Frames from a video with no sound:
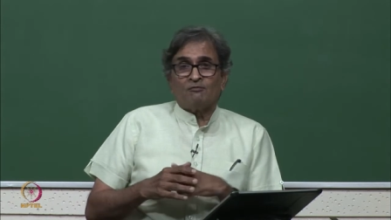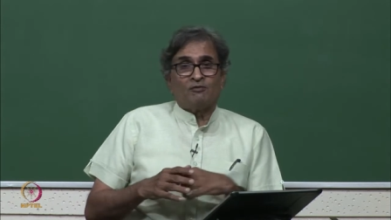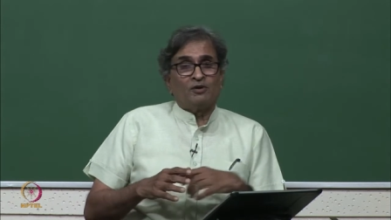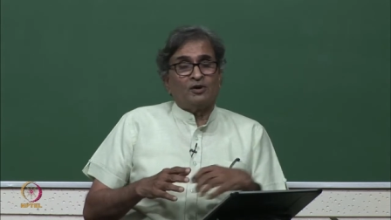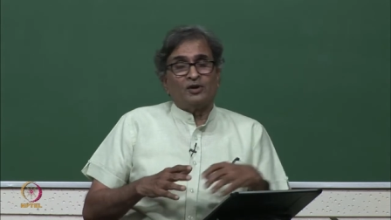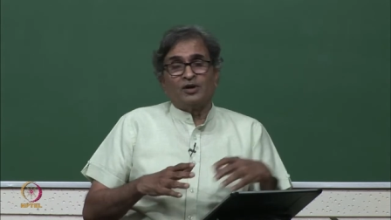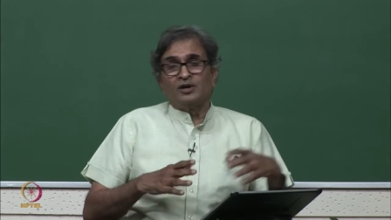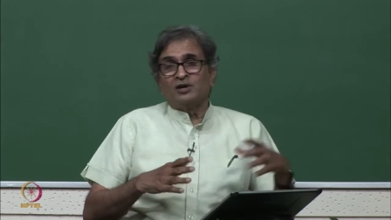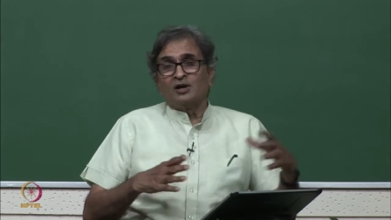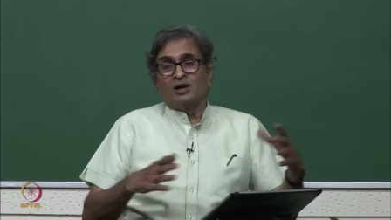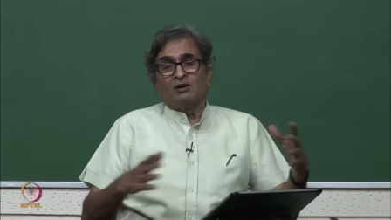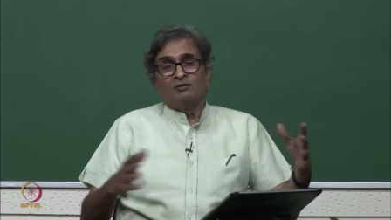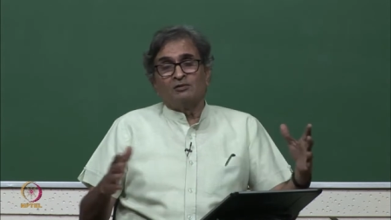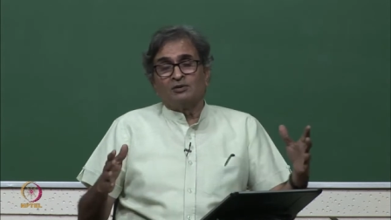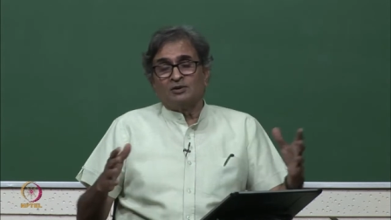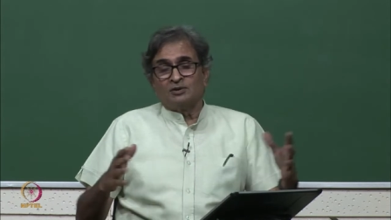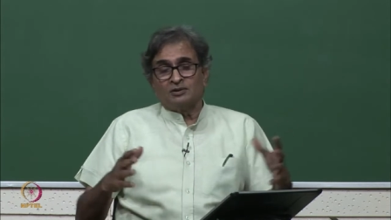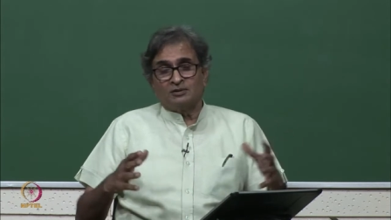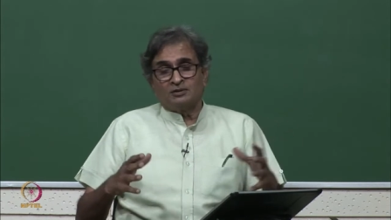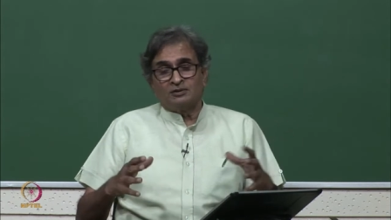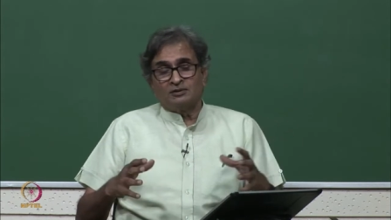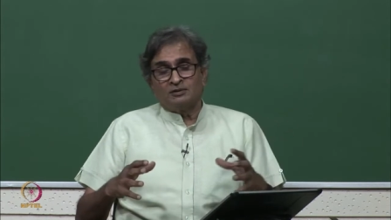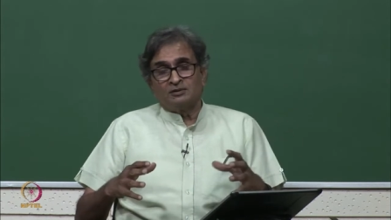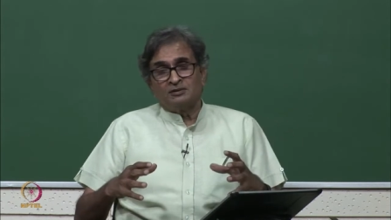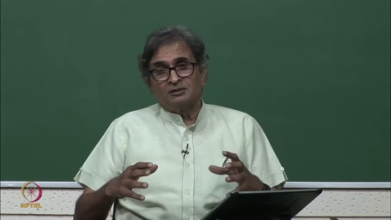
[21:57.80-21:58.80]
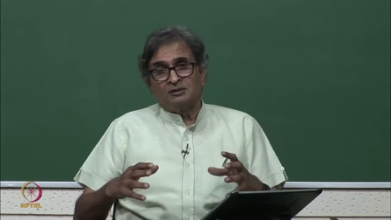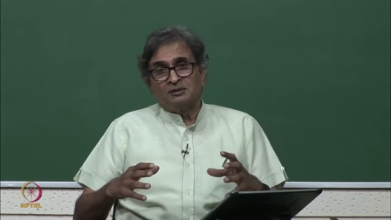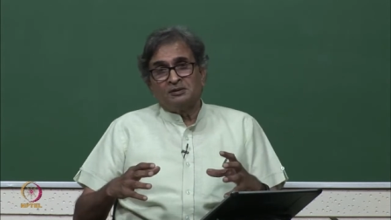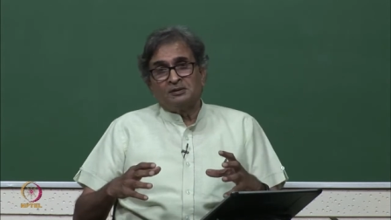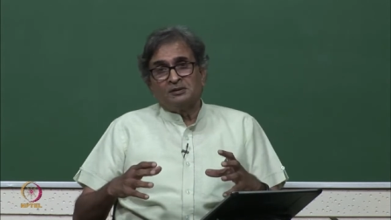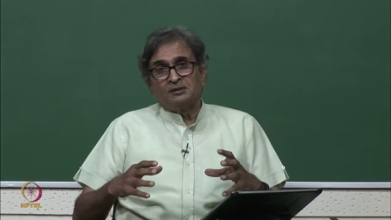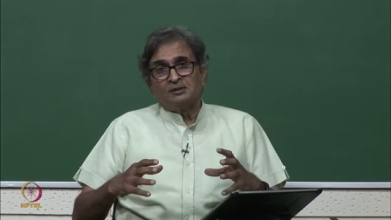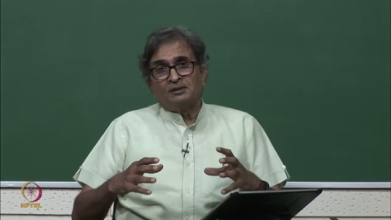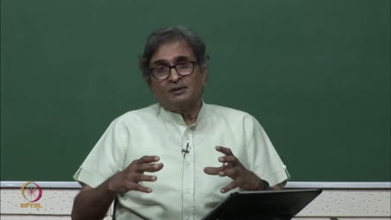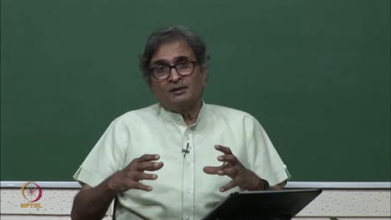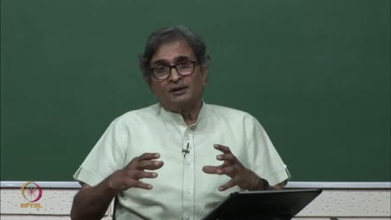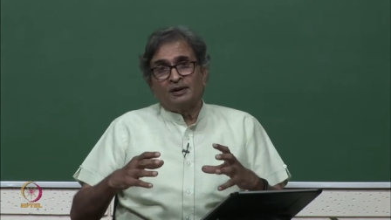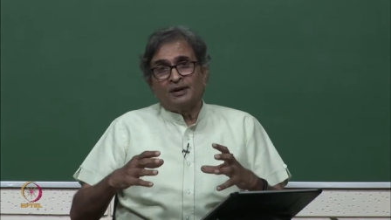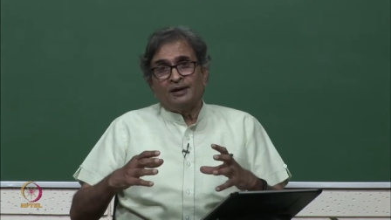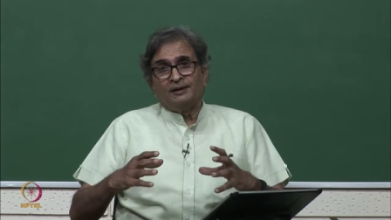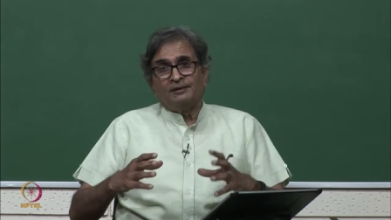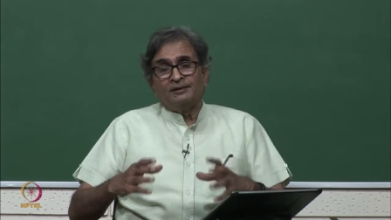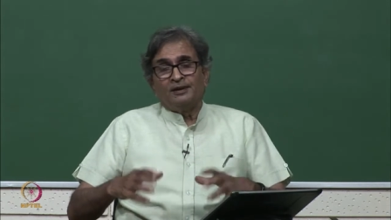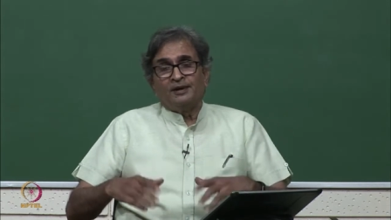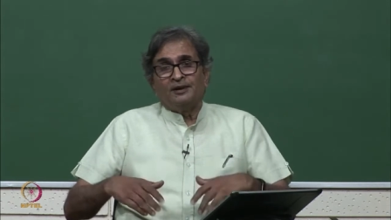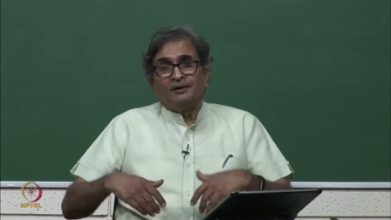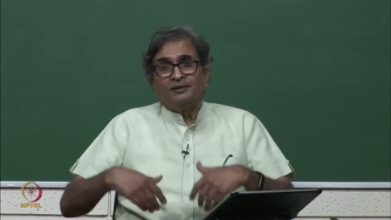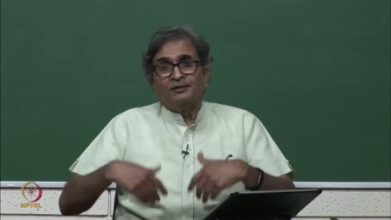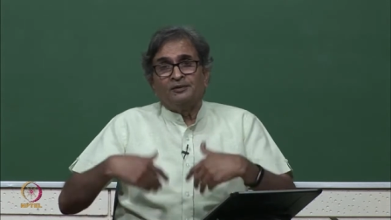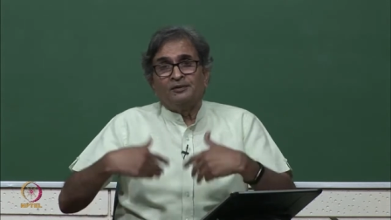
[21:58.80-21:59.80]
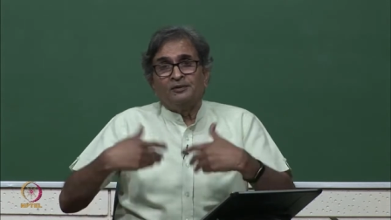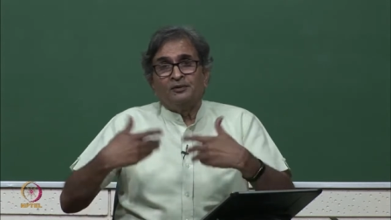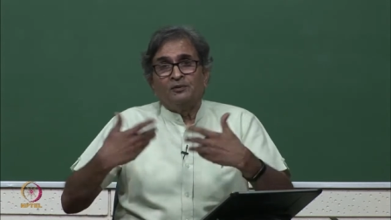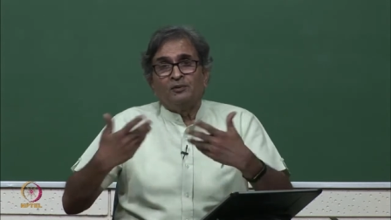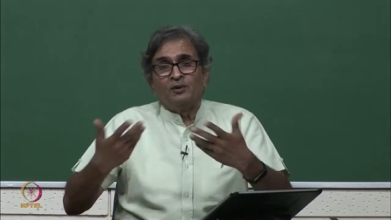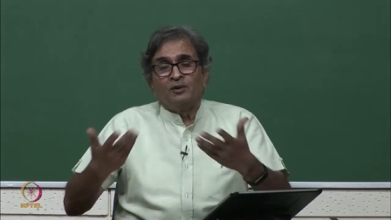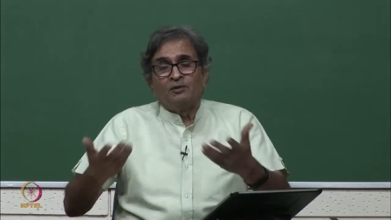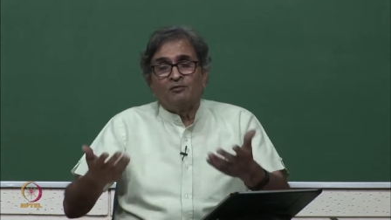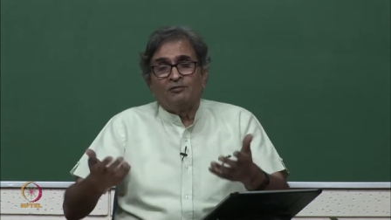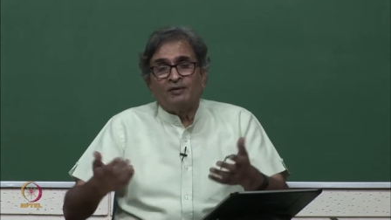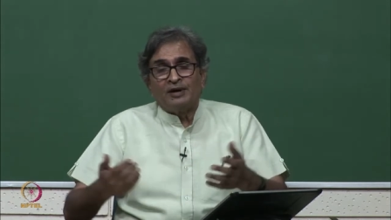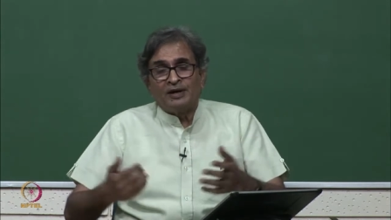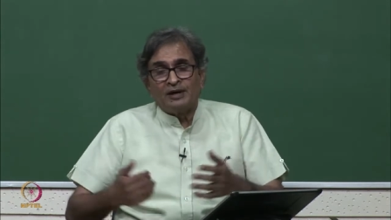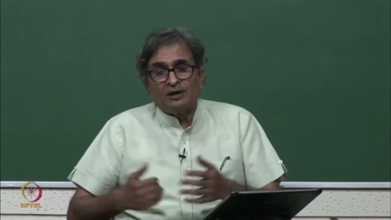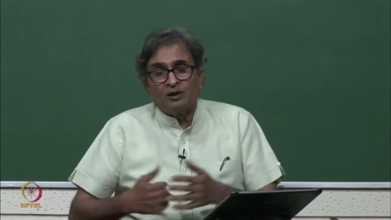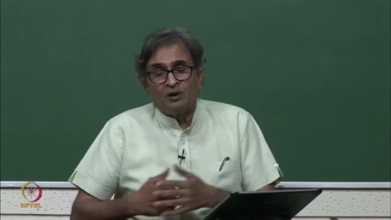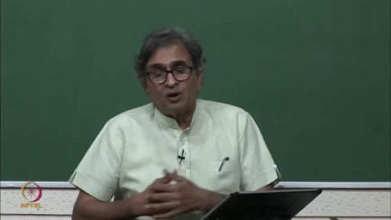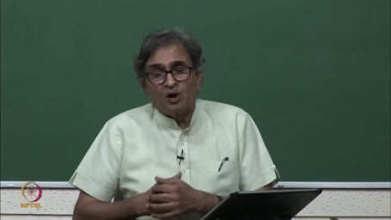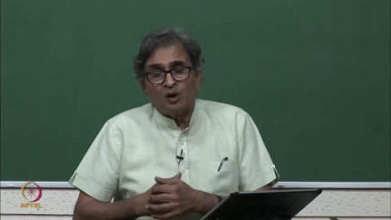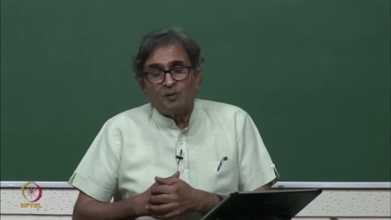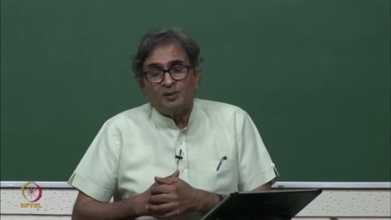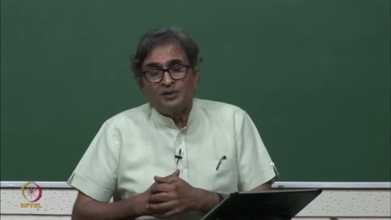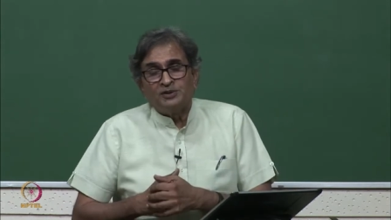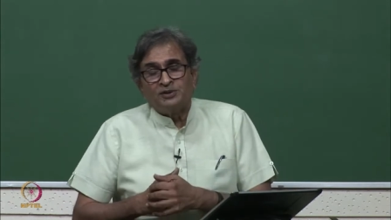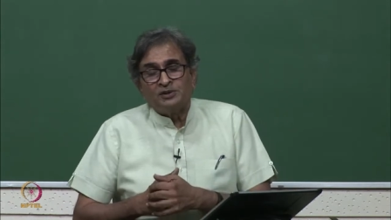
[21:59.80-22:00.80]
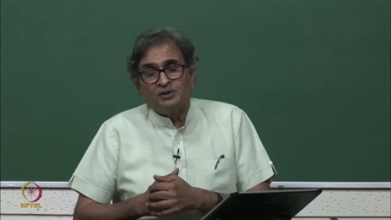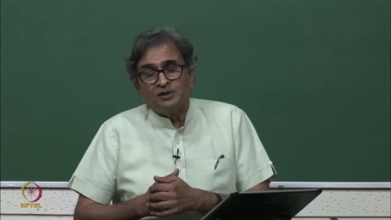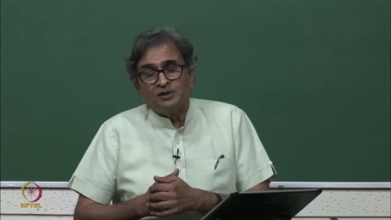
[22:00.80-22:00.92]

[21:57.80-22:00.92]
for 8 hours and then you want to find out how much